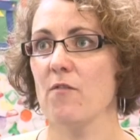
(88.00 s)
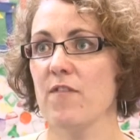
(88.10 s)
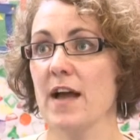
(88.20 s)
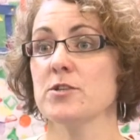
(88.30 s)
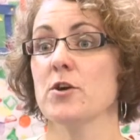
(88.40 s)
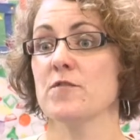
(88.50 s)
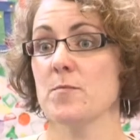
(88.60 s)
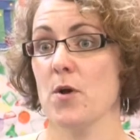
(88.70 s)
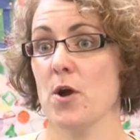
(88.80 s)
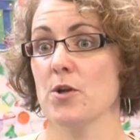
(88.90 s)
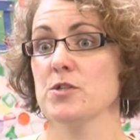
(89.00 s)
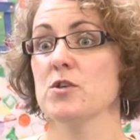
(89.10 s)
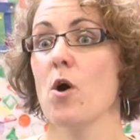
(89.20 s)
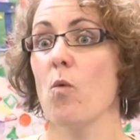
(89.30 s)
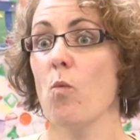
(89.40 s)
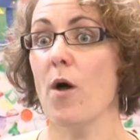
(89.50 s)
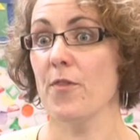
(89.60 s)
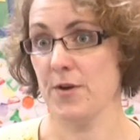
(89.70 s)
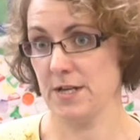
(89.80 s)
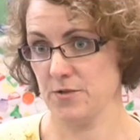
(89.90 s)
find out from parents what
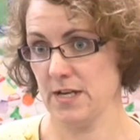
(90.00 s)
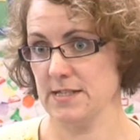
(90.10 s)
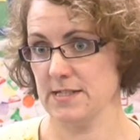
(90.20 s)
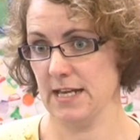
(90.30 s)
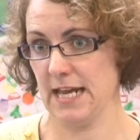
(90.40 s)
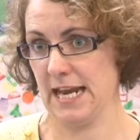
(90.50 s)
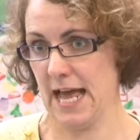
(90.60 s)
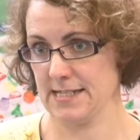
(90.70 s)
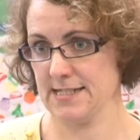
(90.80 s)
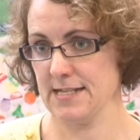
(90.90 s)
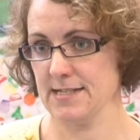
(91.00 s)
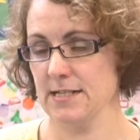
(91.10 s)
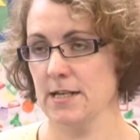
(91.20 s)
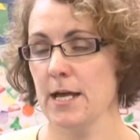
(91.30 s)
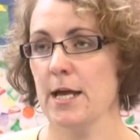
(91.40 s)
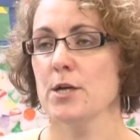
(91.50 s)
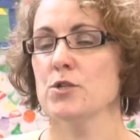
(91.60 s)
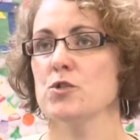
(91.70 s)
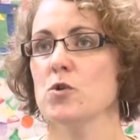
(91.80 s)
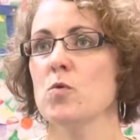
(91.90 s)
they're interested in accessing.
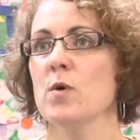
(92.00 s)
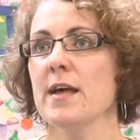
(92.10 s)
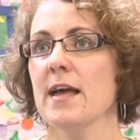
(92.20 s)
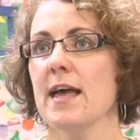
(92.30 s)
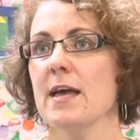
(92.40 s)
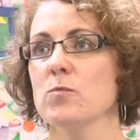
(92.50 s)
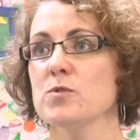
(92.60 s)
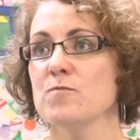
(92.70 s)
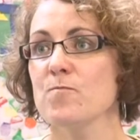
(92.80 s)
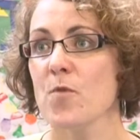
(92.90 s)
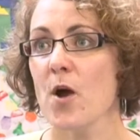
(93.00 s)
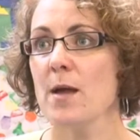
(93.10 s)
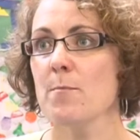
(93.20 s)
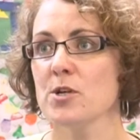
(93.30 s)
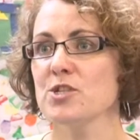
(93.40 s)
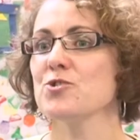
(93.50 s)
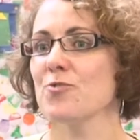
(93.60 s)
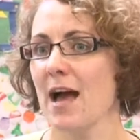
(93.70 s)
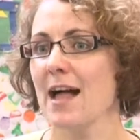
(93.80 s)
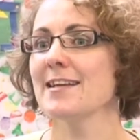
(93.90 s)
So it was very much
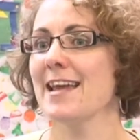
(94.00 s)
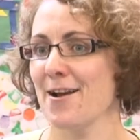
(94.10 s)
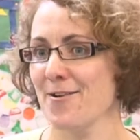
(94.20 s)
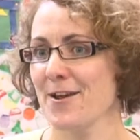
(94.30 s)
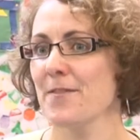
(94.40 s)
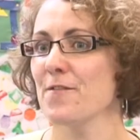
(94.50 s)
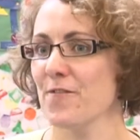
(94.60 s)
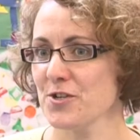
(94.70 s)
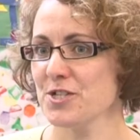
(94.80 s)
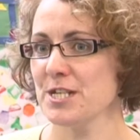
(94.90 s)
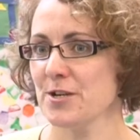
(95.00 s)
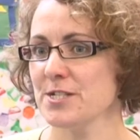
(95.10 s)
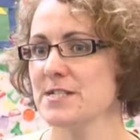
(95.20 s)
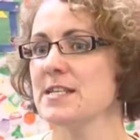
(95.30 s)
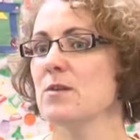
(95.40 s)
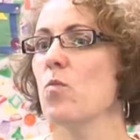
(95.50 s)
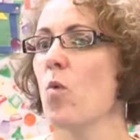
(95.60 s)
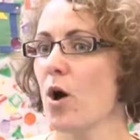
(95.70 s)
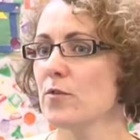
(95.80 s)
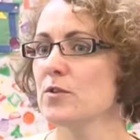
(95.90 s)
trial and error in the first year to see
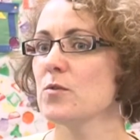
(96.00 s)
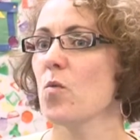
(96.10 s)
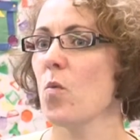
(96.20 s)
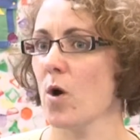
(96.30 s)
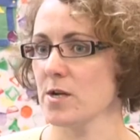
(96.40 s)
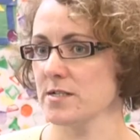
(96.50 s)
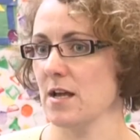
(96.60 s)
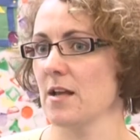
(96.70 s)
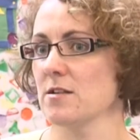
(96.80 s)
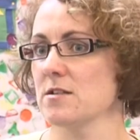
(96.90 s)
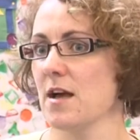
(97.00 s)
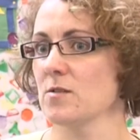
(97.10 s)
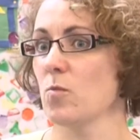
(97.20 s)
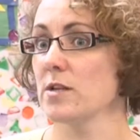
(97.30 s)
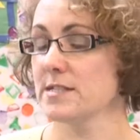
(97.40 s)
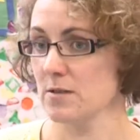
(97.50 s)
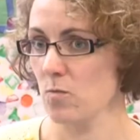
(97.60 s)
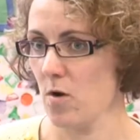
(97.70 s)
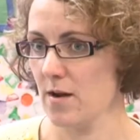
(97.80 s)
what worked and what didn't